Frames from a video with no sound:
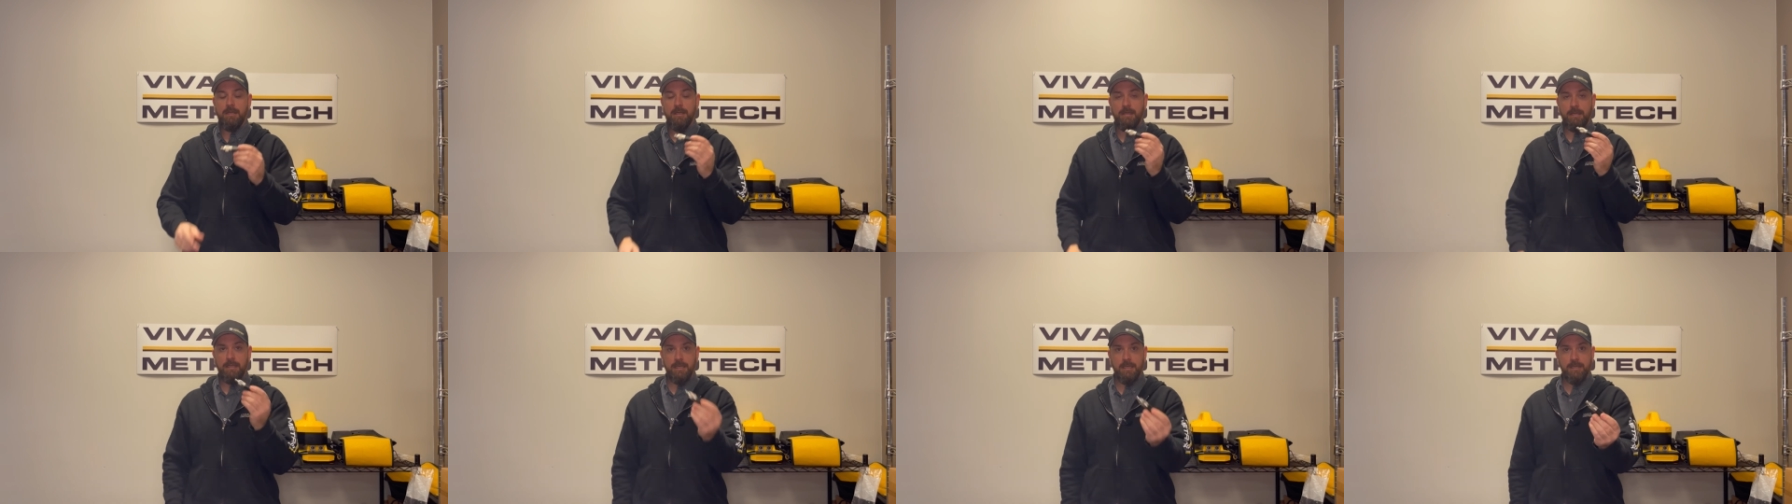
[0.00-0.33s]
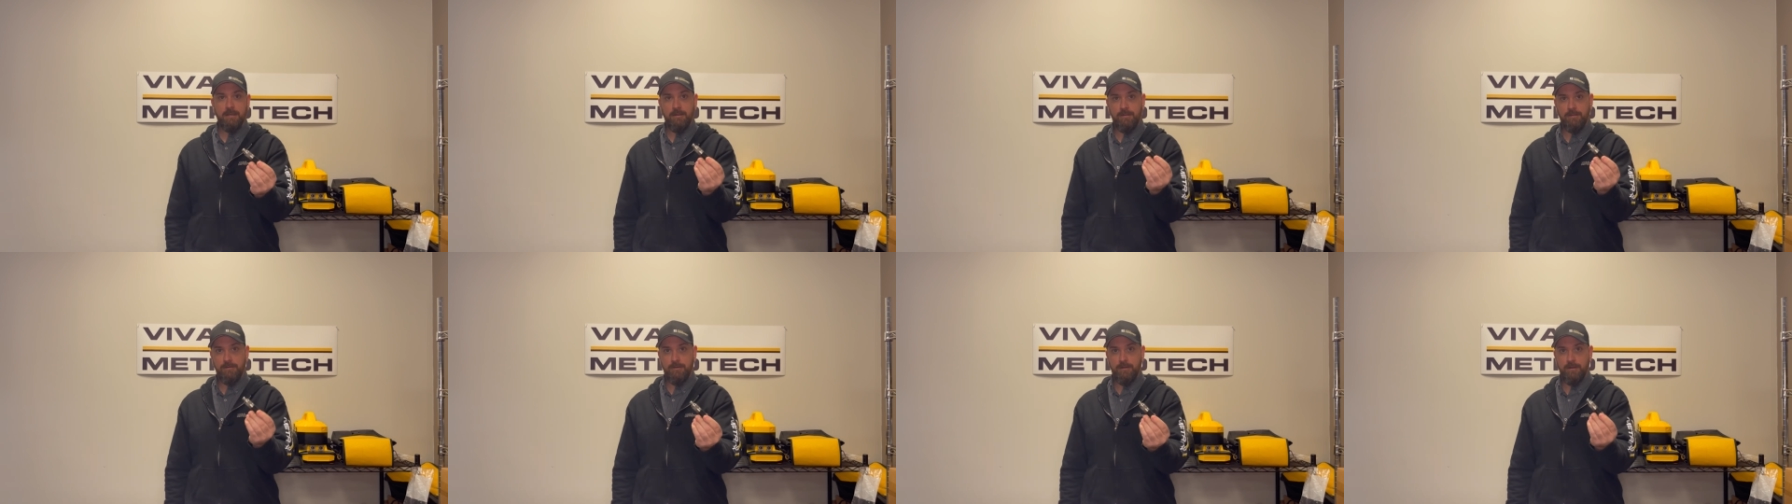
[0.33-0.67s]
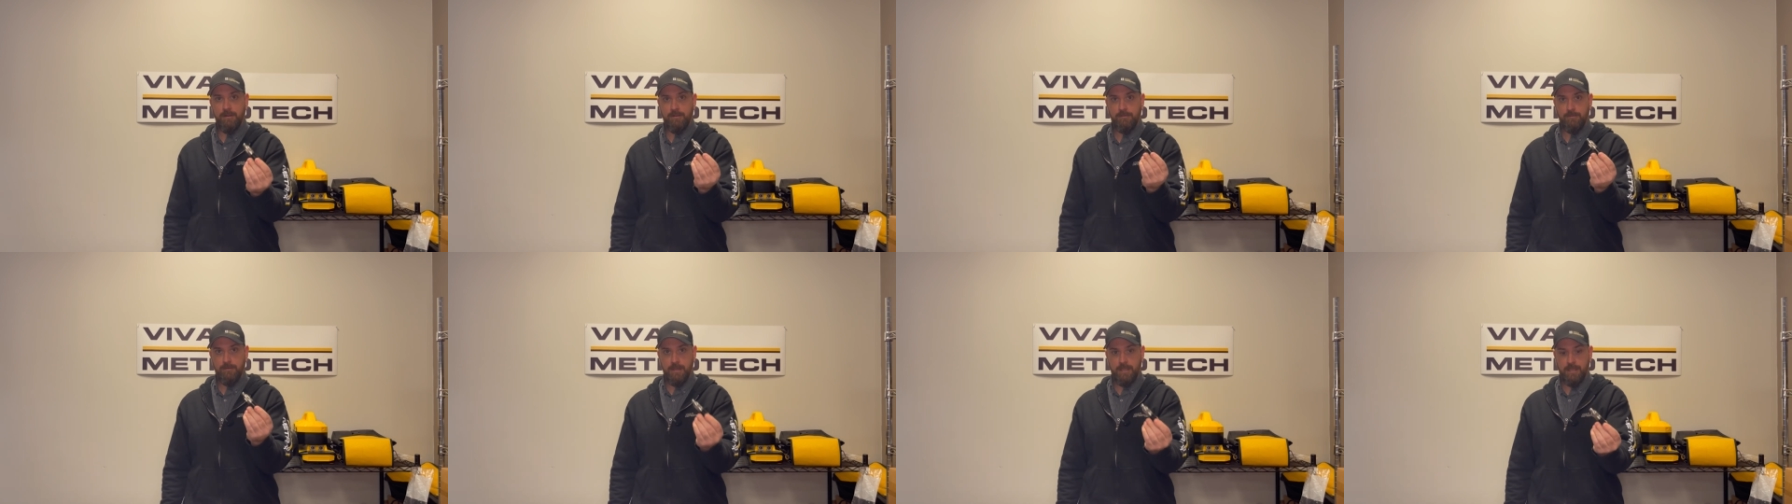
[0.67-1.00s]
Again, a
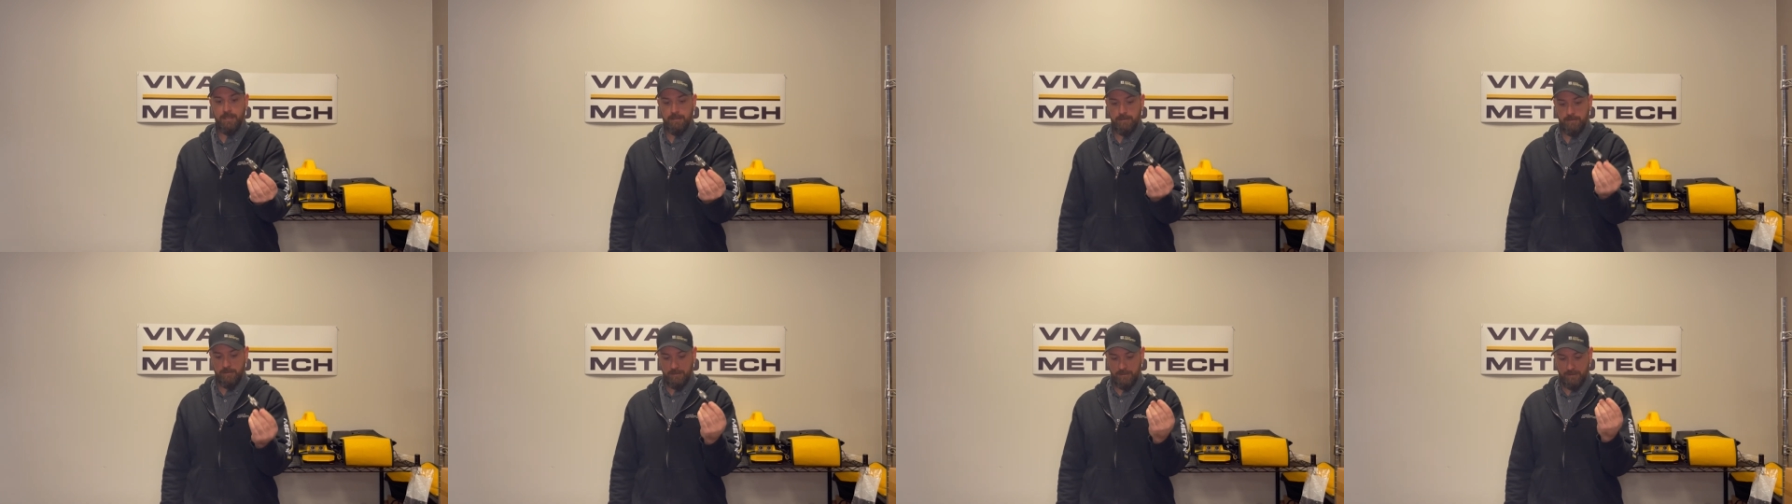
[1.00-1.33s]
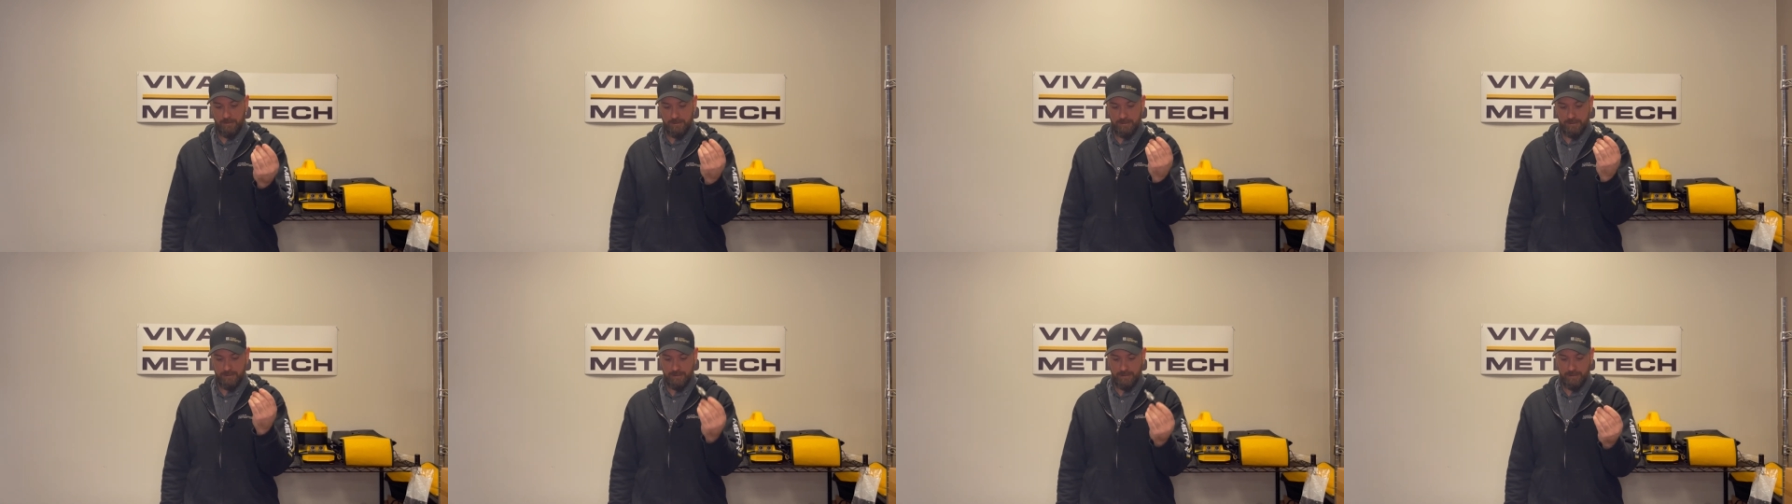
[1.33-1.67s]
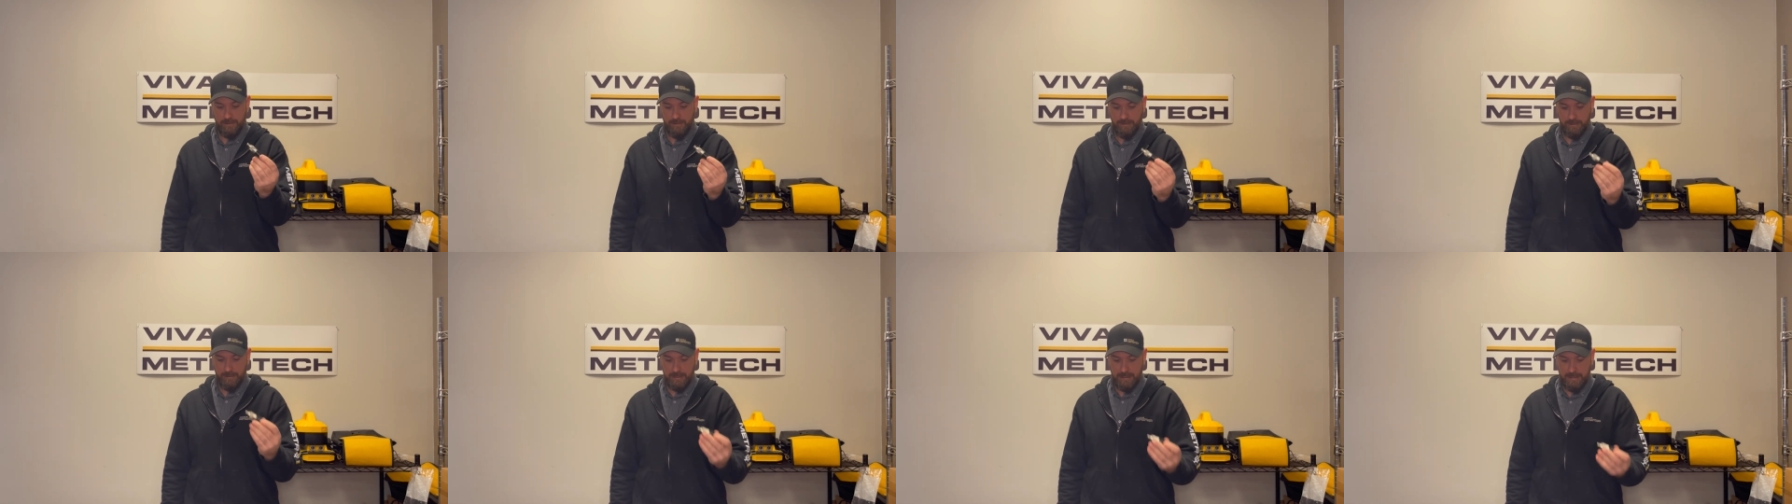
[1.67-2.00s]
33 kilohertz
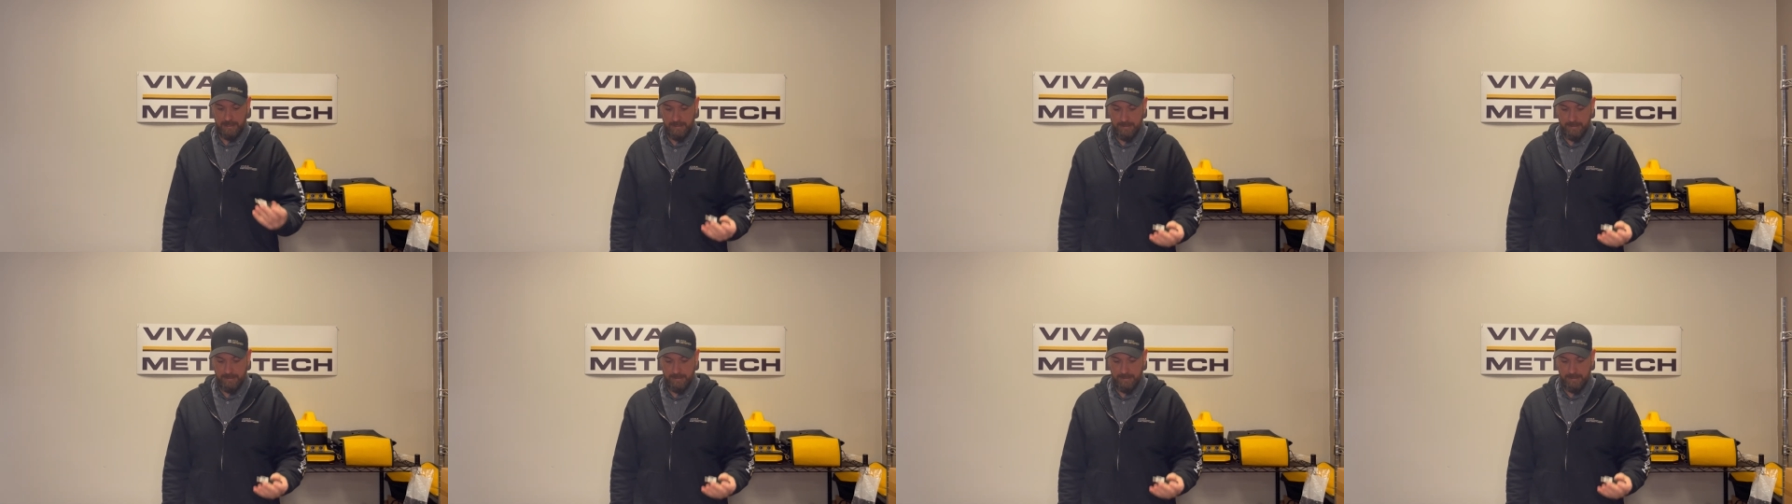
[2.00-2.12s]
sonde.